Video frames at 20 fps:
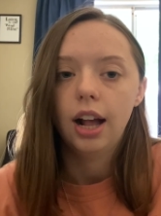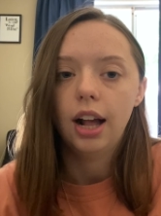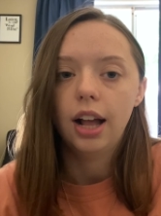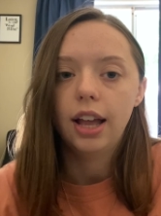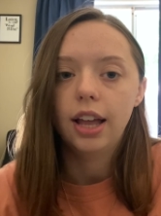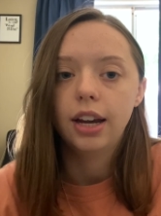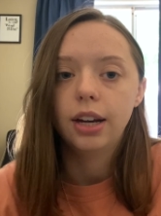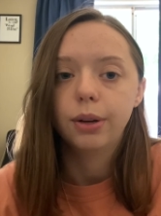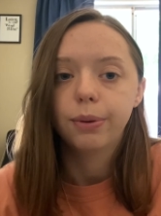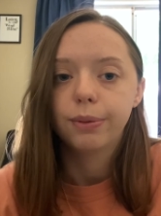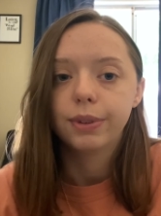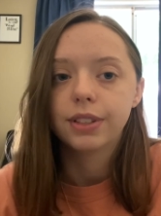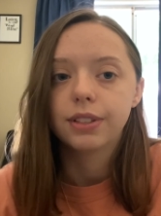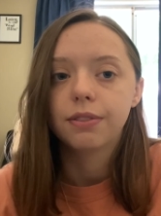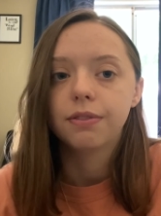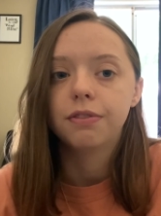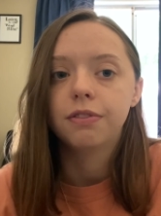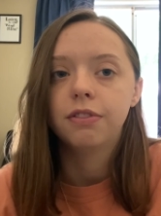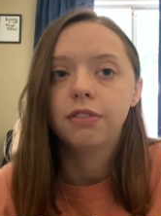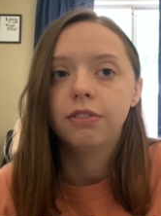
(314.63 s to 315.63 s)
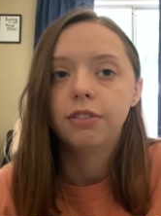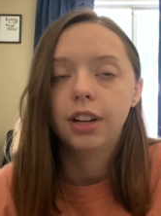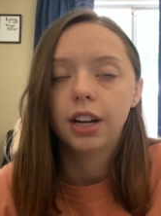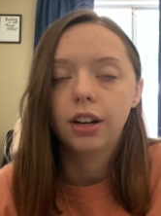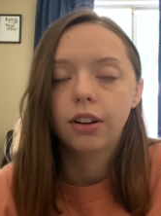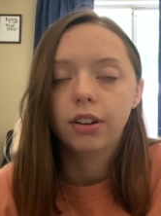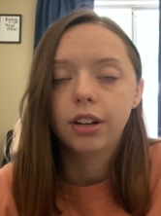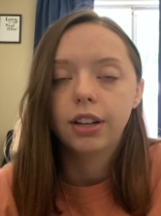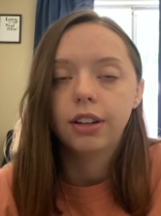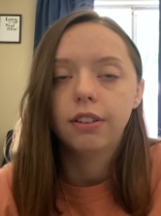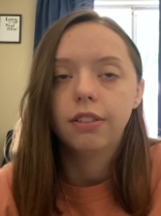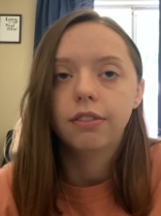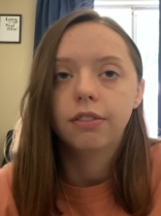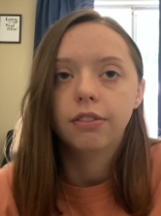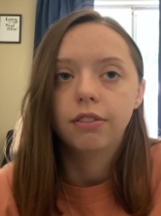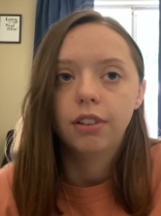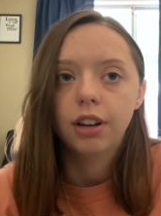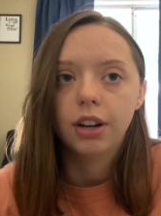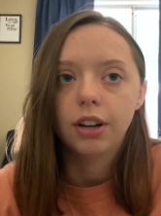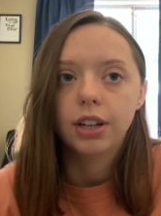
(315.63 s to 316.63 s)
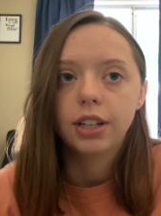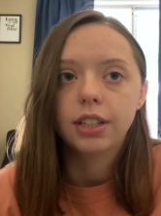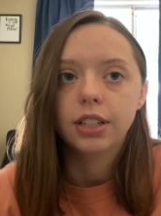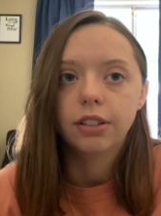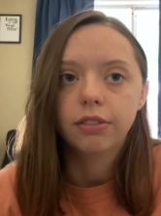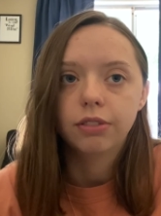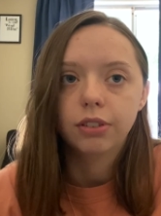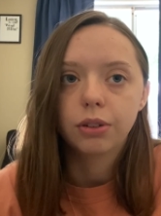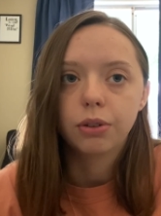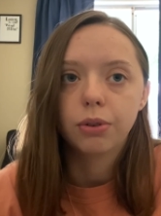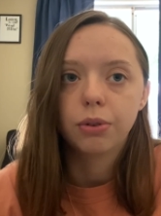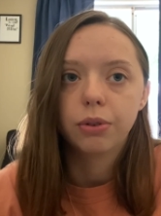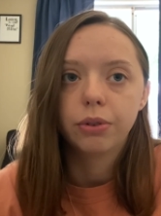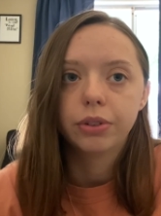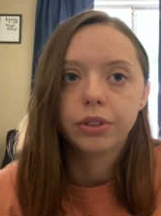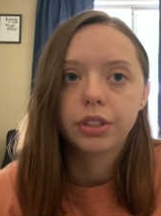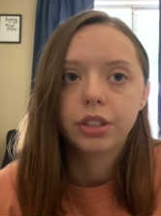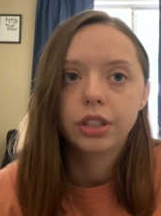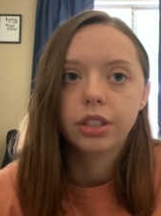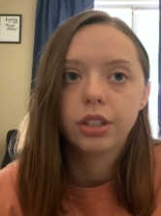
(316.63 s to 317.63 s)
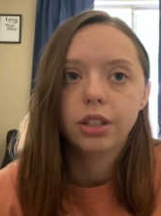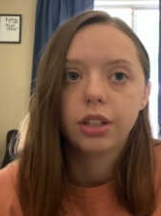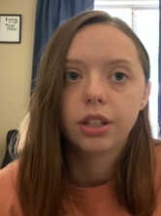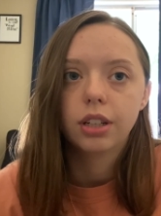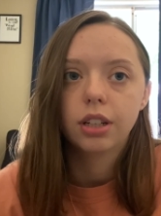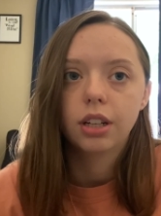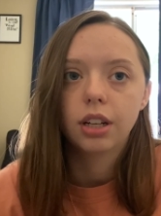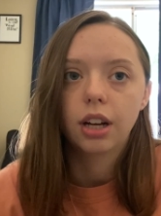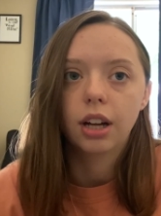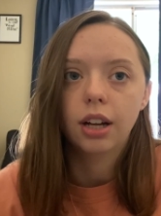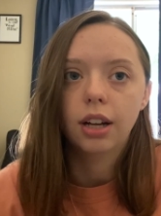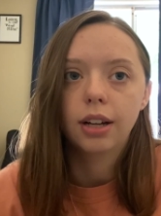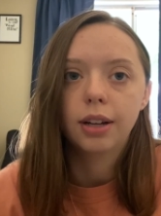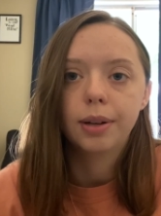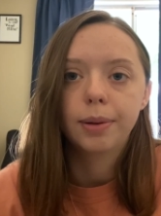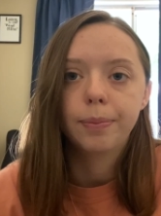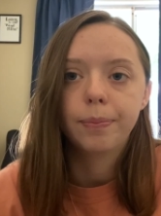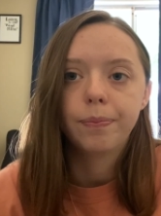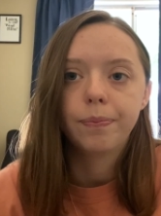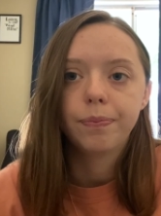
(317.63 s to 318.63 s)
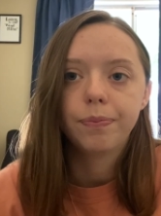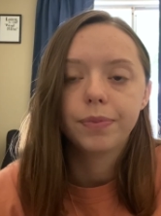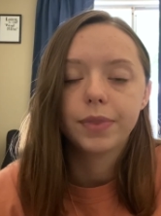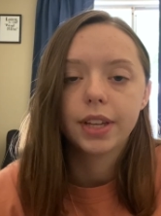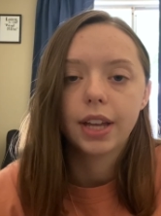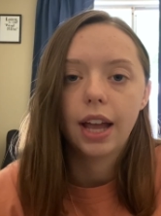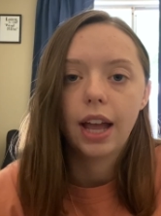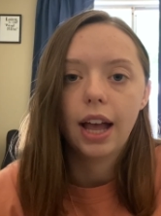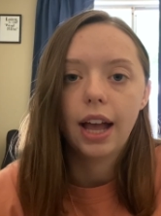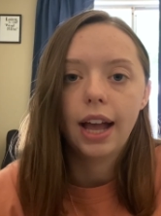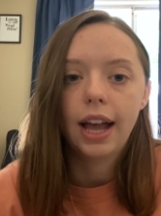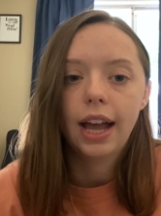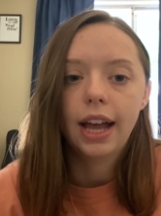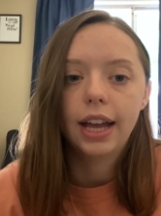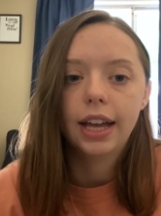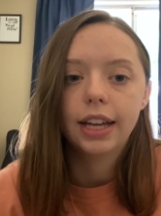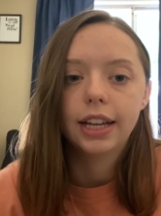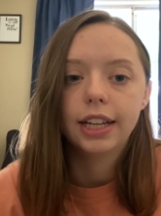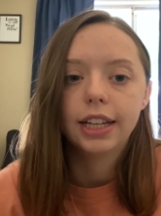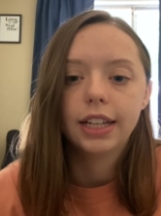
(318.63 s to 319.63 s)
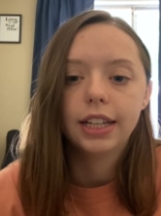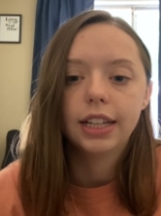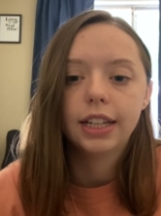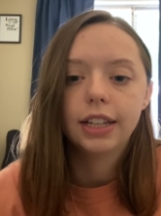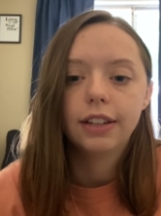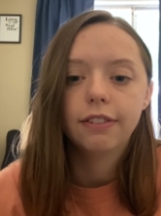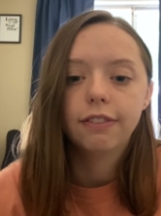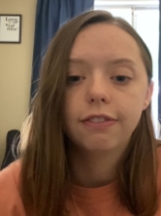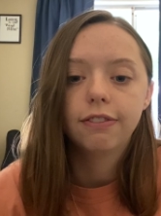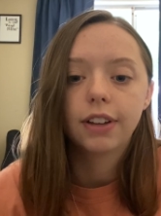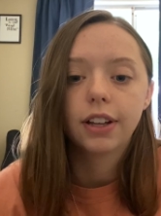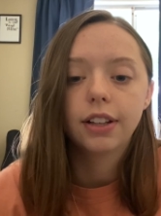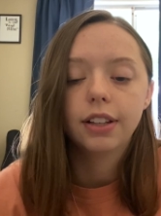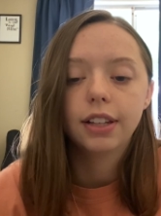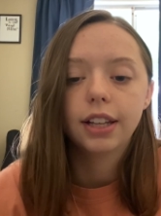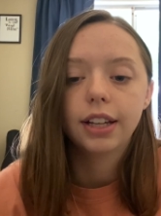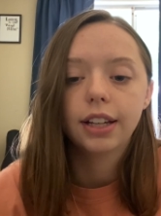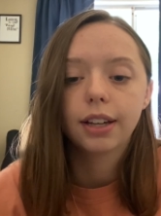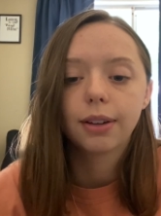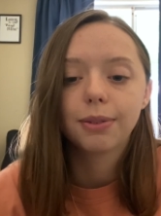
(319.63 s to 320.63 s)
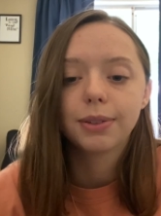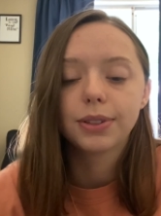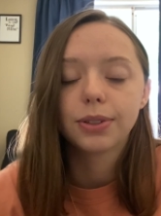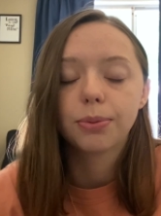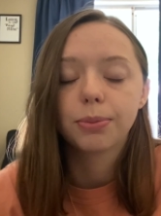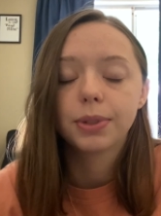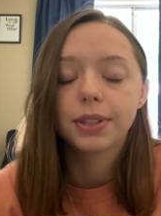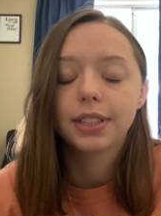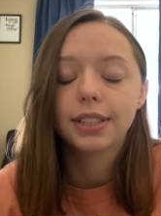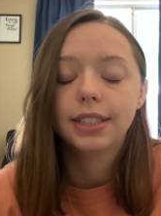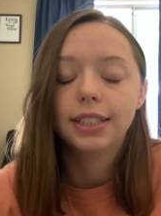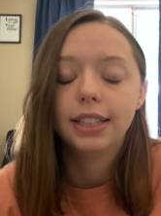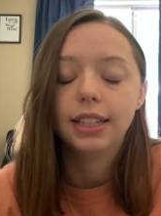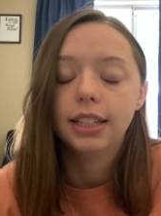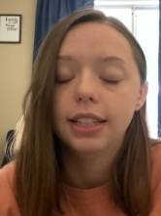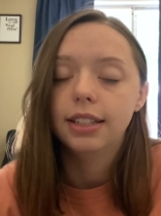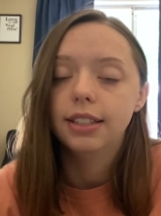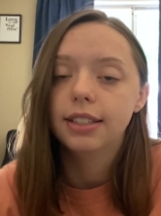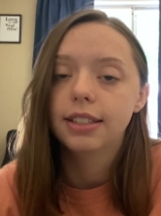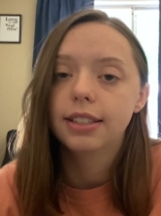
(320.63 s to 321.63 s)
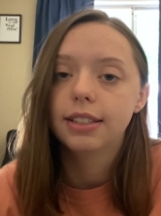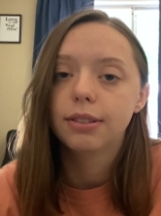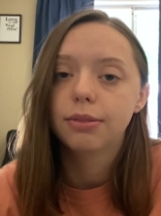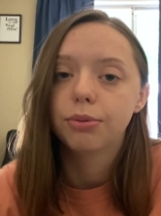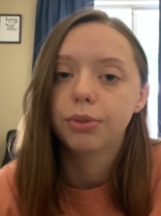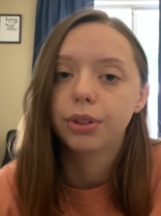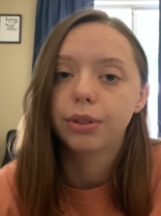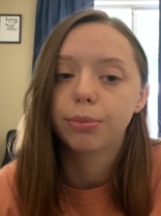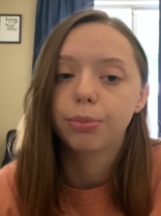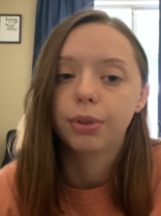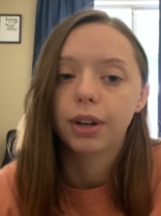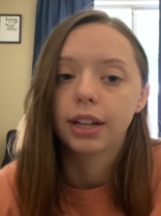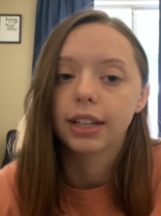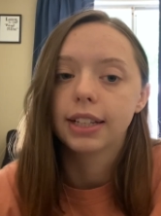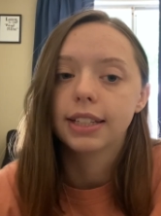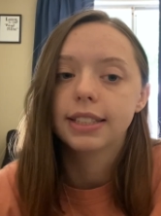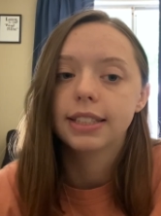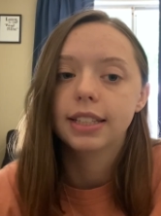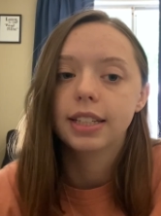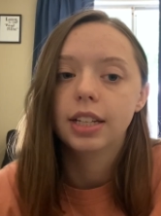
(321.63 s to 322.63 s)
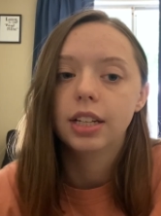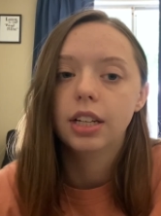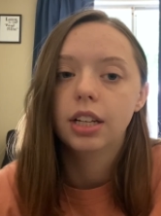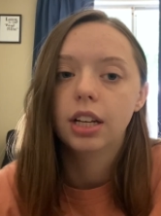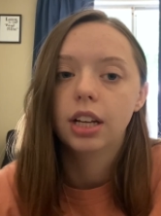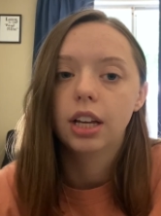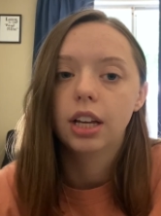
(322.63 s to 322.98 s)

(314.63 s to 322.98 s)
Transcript: And it was very, very difficult. Um, I felt like I was almost teased with a pregnancy.